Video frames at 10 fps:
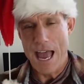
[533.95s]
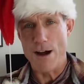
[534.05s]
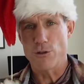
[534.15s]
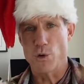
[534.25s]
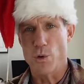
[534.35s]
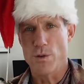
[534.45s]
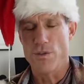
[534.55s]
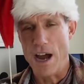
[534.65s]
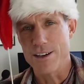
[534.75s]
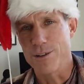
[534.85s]
Outdoor
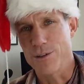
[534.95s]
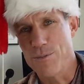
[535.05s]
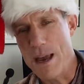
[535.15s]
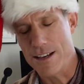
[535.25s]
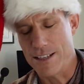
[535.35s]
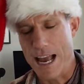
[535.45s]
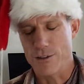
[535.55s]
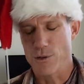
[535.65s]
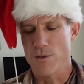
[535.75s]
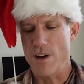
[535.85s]
Vitals makes.
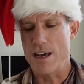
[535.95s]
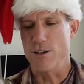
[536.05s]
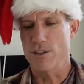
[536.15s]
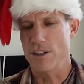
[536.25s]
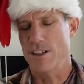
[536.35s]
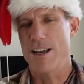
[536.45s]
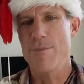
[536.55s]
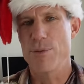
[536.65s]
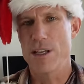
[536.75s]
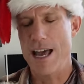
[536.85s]
Outdoor Vitals is a
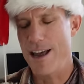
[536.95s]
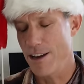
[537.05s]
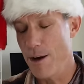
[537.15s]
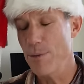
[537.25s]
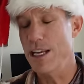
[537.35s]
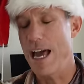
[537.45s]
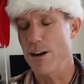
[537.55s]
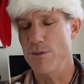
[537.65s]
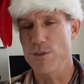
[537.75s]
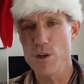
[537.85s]
company
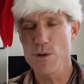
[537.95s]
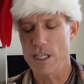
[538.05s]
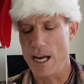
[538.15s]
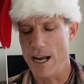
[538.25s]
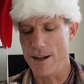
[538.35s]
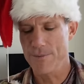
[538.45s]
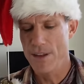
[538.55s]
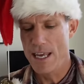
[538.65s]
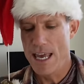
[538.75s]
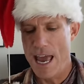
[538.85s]
out of Utah,
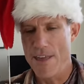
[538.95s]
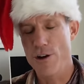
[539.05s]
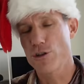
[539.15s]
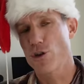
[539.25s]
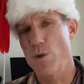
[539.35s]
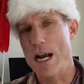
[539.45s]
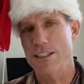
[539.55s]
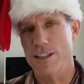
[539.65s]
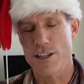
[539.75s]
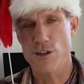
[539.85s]
and they're
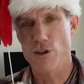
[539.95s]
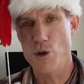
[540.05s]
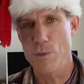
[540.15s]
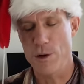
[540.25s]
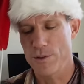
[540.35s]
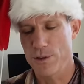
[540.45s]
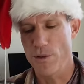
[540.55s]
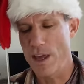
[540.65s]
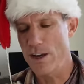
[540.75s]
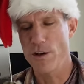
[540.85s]
direct to consumer.
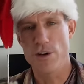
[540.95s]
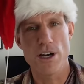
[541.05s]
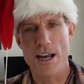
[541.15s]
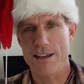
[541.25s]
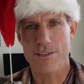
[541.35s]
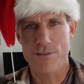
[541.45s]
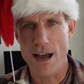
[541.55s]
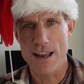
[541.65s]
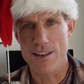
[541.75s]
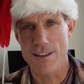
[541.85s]
So you're not gonna
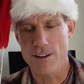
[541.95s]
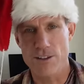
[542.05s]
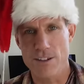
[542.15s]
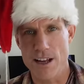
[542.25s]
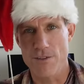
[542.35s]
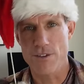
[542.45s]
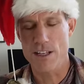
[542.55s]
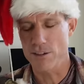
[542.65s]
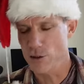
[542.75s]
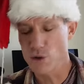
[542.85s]
find their stuff
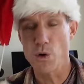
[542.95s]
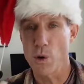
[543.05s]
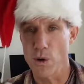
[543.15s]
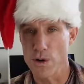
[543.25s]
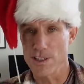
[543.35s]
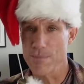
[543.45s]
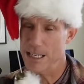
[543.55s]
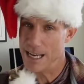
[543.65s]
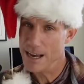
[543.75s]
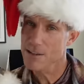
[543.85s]
in stores. And
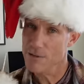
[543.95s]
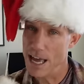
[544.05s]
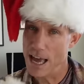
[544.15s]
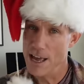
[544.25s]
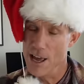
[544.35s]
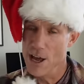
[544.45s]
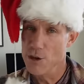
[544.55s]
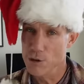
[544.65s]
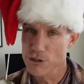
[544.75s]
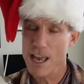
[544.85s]
because of that,
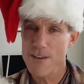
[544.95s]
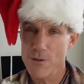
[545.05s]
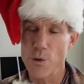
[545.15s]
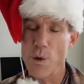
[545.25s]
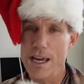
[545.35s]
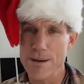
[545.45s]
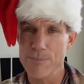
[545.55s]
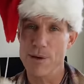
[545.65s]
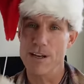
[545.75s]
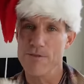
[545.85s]
you save quite a
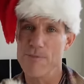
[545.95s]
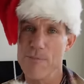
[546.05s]
bit of